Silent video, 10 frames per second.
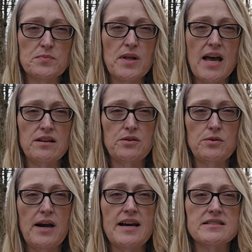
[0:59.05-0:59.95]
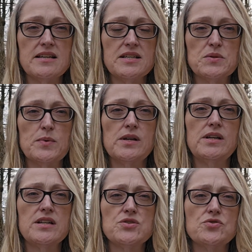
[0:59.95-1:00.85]
planet who hasn't
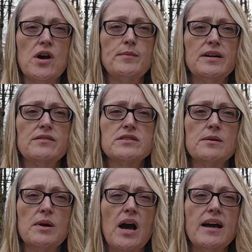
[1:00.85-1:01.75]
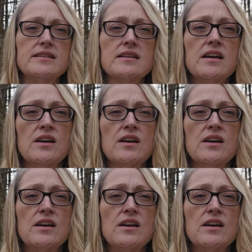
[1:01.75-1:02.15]
experienced trauma of some kind.